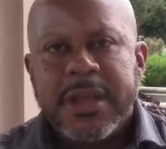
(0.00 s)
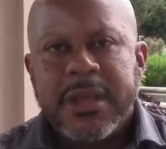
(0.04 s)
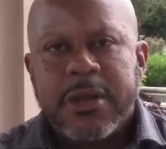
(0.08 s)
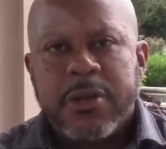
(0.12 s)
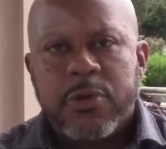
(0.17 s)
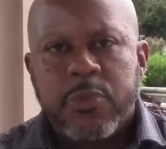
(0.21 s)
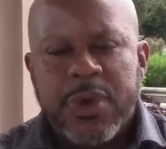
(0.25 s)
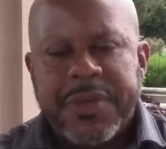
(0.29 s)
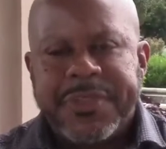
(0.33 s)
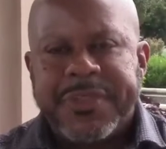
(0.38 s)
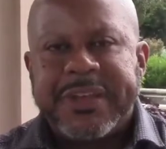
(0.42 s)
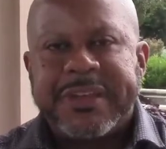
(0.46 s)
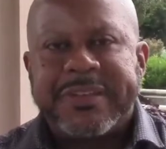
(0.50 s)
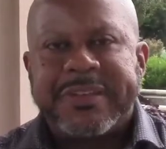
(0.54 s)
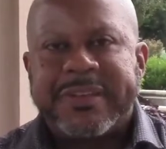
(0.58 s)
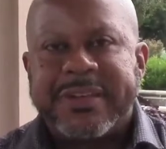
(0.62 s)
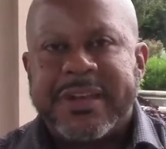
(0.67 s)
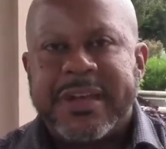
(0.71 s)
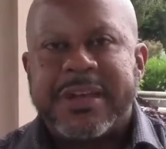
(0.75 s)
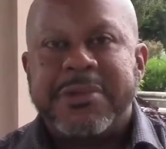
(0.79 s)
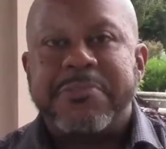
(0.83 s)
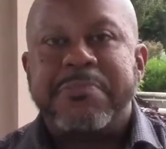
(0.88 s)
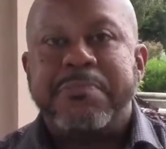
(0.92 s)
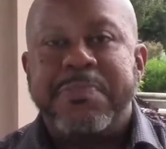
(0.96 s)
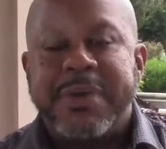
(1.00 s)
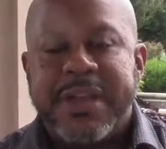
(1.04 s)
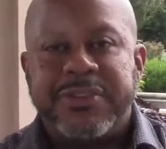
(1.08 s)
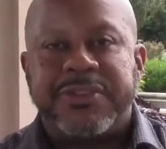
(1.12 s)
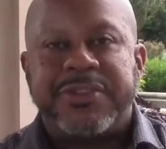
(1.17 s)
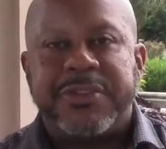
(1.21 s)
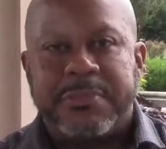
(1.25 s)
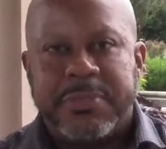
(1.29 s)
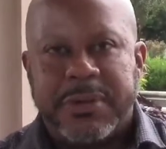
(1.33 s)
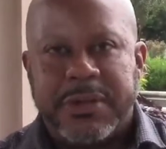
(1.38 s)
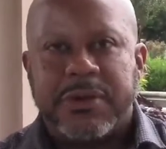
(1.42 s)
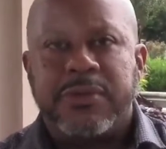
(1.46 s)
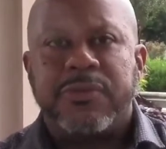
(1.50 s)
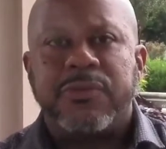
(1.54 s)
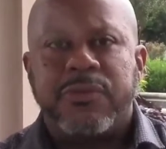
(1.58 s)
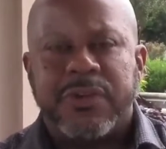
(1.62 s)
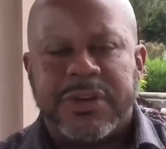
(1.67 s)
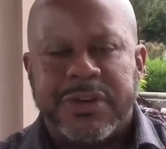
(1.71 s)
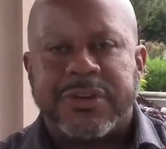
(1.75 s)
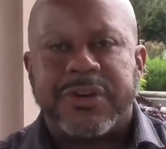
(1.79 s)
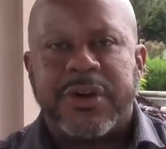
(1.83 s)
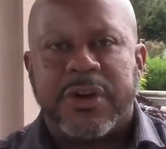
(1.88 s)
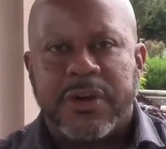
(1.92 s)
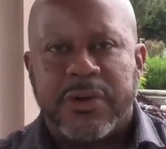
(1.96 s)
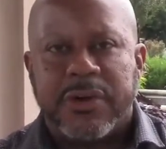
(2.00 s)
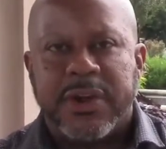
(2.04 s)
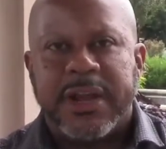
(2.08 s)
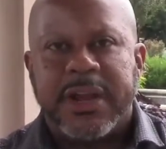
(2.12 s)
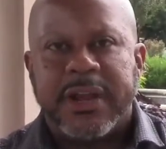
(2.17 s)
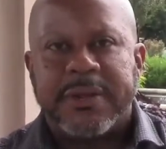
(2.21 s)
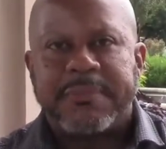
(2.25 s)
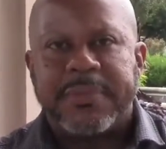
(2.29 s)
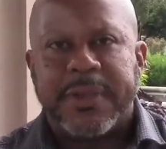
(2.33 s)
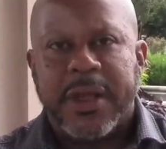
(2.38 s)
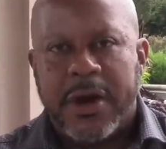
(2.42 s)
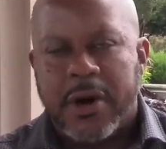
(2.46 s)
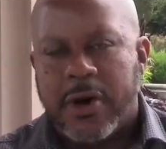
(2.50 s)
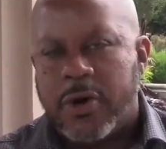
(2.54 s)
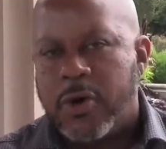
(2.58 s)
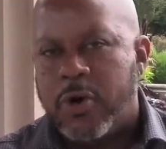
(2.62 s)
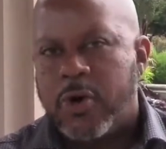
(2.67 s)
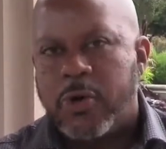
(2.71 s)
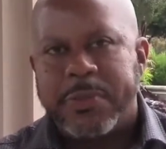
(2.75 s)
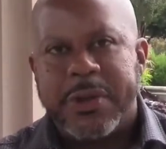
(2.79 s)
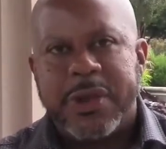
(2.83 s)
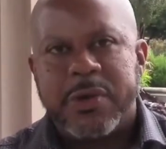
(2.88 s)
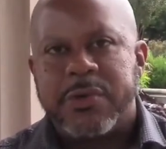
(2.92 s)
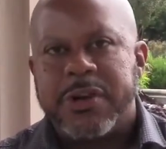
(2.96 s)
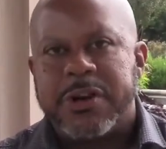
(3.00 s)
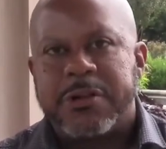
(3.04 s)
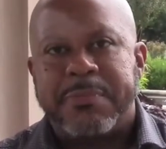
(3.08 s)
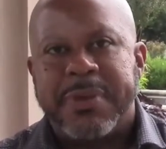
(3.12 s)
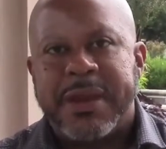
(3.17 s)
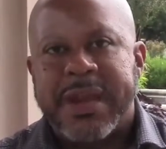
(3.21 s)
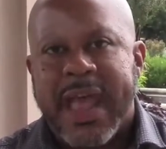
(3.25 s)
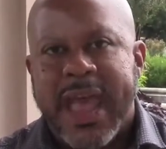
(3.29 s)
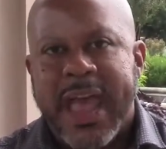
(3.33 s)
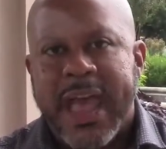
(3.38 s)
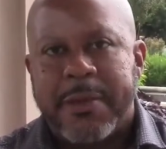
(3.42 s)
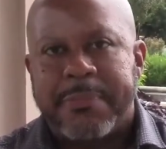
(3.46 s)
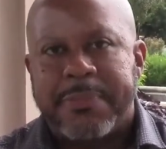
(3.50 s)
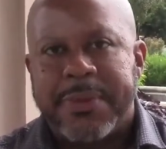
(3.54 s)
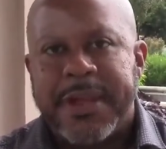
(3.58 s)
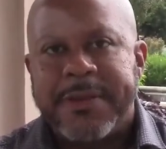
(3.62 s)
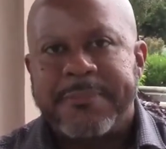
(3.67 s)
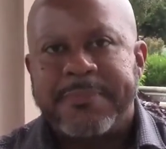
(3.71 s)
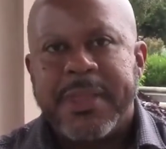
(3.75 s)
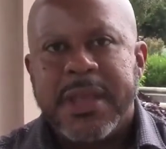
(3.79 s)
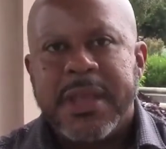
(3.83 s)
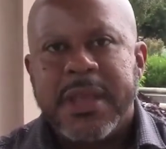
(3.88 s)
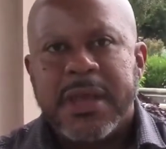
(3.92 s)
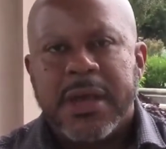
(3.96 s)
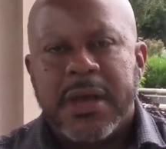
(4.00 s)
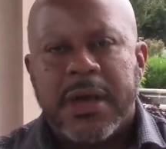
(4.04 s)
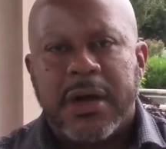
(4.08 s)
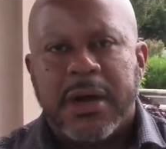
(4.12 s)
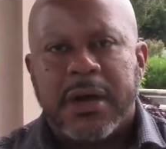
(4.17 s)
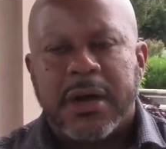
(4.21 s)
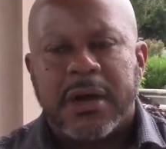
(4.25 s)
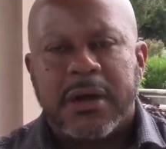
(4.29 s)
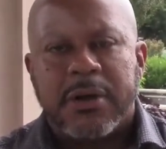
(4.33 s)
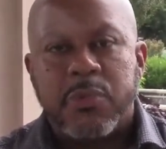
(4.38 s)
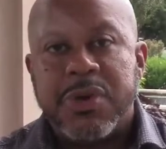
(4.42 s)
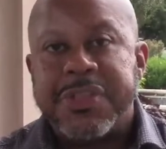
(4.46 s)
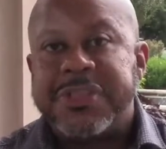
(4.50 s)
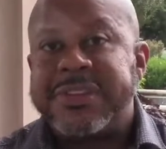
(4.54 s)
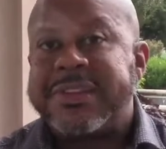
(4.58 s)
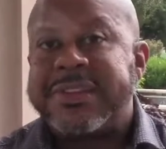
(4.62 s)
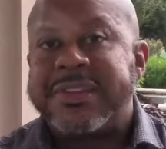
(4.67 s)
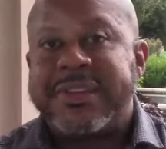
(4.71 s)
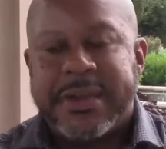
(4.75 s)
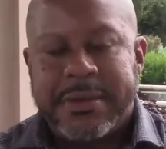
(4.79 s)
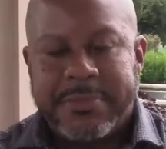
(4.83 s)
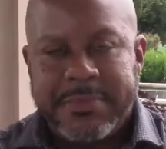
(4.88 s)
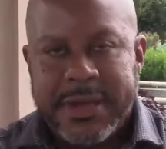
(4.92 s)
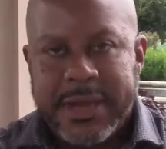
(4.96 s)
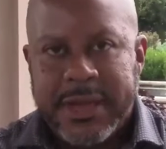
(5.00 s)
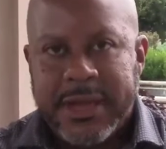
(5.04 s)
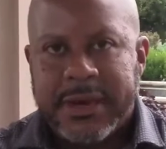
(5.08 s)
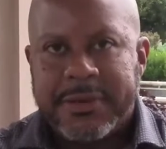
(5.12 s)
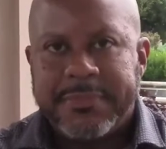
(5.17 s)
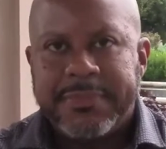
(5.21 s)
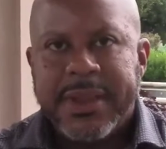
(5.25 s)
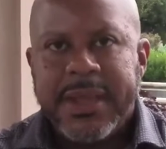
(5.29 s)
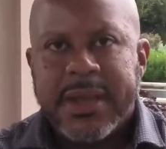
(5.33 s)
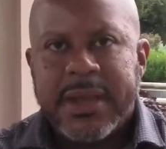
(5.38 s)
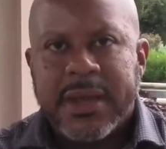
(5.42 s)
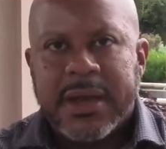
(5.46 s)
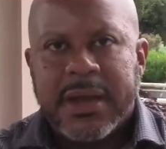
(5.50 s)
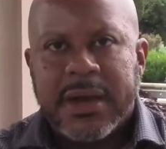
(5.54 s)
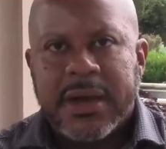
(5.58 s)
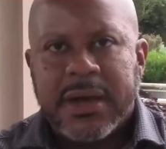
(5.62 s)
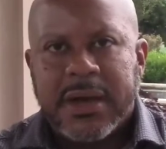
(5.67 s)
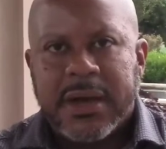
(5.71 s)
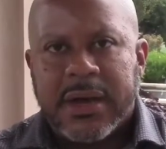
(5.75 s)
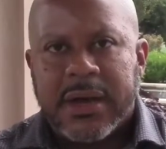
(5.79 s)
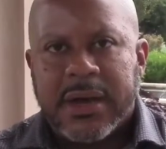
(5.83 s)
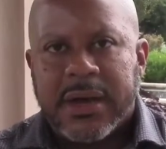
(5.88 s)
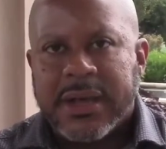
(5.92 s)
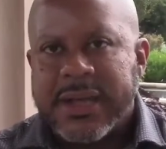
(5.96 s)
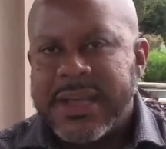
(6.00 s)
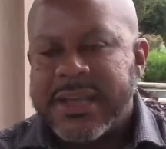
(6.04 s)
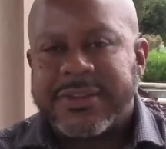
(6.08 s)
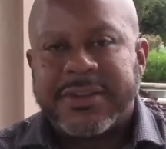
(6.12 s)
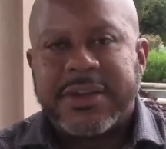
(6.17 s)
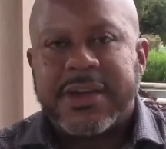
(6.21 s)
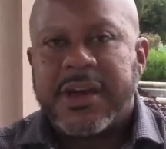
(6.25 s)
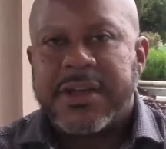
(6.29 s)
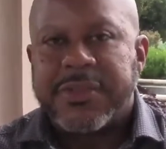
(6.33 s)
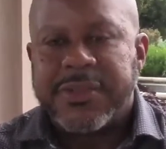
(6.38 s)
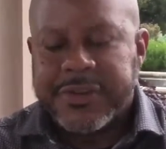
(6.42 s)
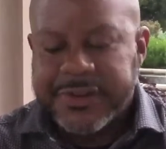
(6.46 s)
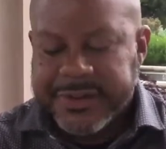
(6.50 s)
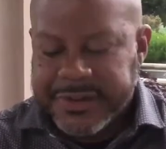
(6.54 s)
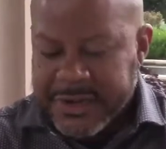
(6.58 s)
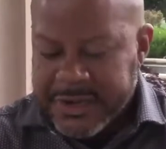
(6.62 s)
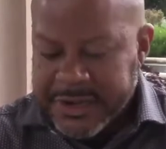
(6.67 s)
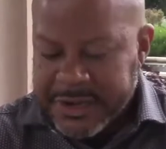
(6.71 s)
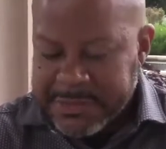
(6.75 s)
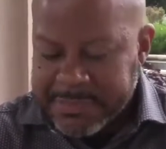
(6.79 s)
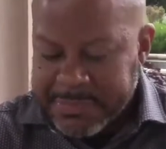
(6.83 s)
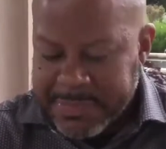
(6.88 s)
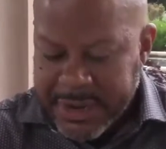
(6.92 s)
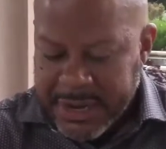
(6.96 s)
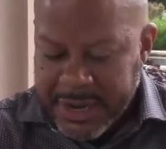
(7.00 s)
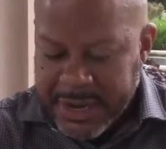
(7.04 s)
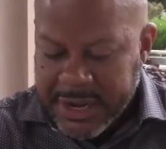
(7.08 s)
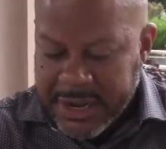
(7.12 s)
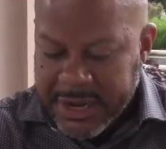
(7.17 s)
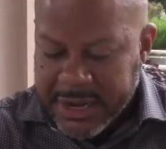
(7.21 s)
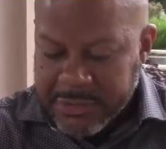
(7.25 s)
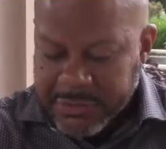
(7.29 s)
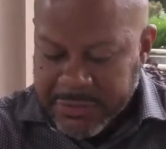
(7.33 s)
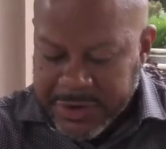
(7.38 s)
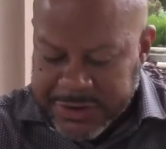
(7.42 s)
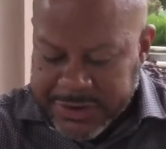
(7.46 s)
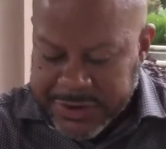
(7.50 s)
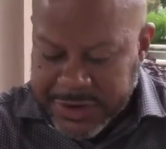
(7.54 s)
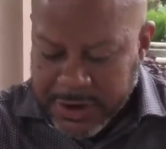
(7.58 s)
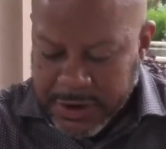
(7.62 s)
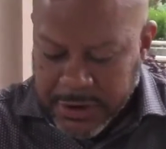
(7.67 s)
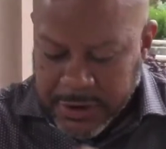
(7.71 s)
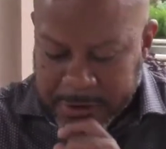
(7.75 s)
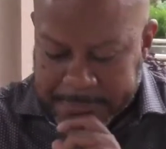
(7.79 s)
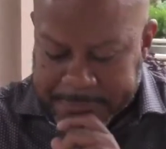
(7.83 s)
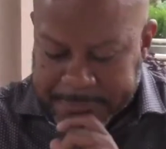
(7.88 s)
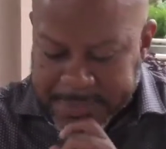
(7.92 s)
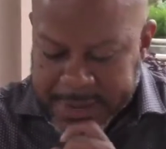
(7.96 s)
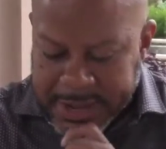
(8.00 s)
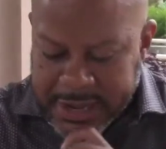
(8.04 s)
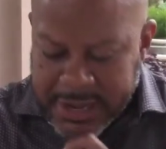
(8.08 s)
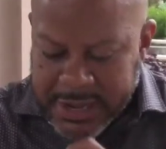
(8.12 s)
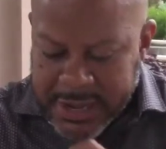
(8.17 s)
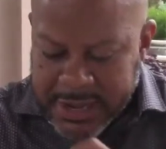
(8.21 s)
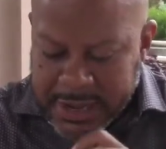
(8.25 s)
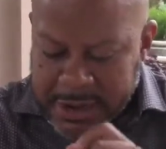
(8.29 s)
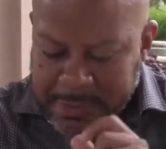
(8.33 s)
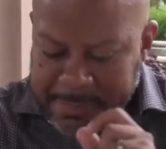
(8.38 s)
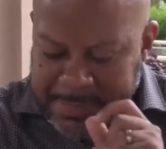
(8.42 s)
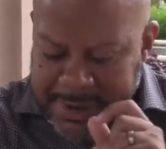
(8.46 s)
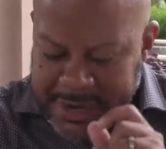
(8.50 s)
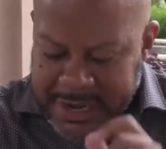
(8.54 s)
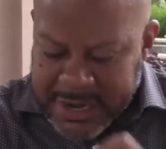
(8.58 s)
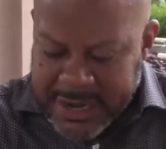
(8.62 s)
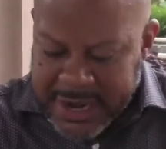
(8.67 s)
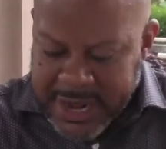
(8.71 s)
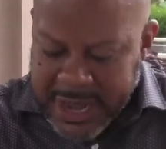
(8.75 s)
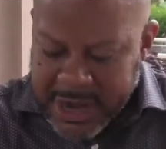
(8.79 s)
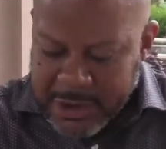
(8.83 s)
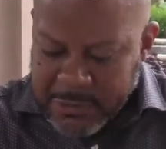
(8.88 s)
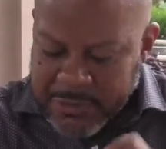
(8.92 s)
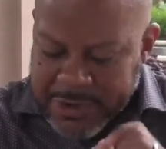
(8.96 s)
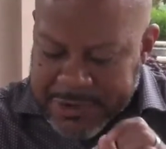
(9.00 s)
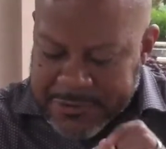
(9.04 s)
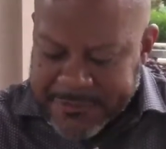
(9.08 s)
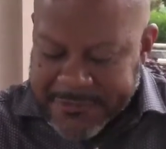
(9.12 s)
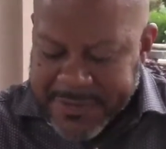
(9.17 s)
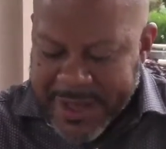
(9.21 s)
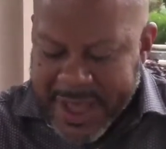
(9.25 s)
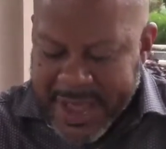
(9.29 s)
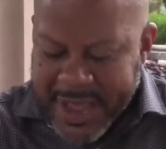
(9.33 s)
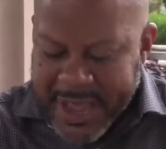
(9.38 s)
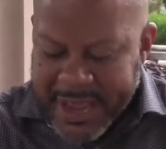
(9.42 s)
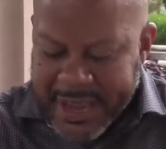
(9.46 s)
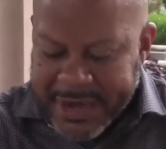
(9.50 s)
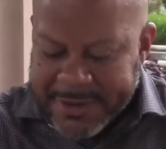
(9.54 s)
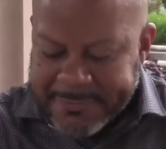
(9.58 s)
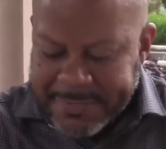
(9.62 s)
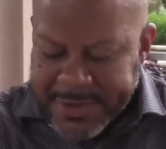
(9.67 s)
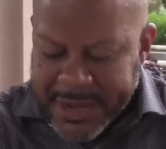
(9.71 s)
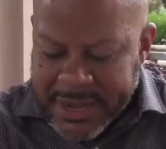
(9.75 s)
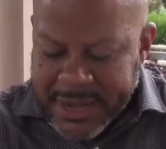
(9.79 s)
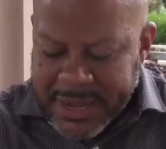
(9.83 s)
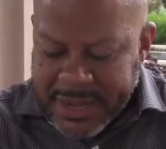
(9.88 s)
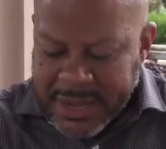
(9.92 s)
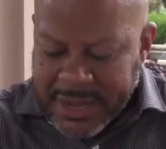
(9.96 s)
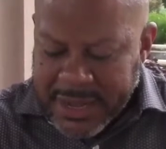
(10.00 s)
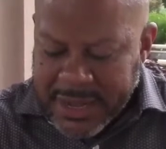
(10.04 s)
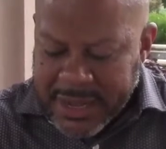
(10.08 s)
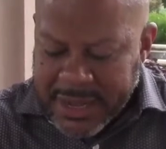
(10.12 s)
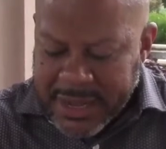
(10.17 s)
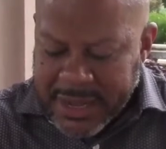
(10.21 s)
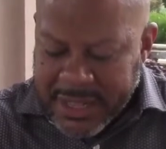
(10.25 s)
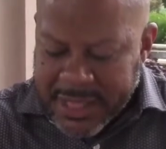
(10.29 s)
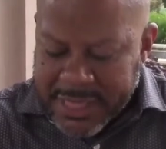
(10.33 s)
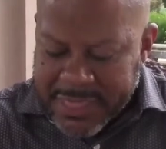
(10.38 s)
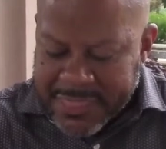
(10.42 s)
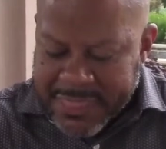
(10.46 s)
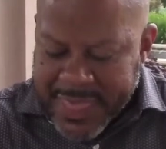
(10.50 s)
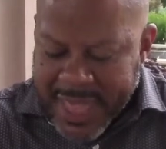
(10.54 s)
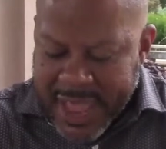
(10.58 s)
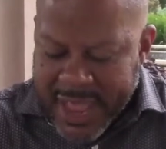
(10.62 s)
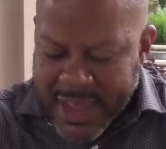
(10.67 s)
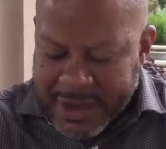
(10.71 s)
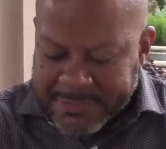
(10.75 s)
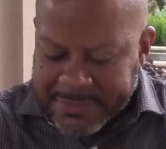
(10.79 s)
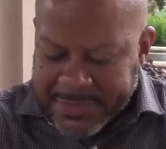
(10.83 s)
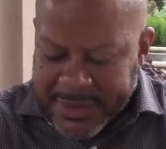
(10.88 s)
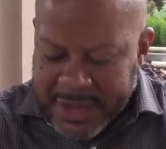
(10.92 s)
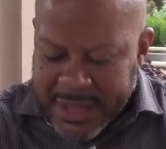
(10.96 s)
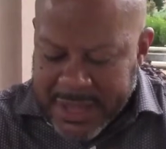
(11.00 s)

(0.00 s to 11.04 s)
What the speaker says: with his son Benjamin returning home. He would have been happy with Simeon, his other son, being returned. But yet we find that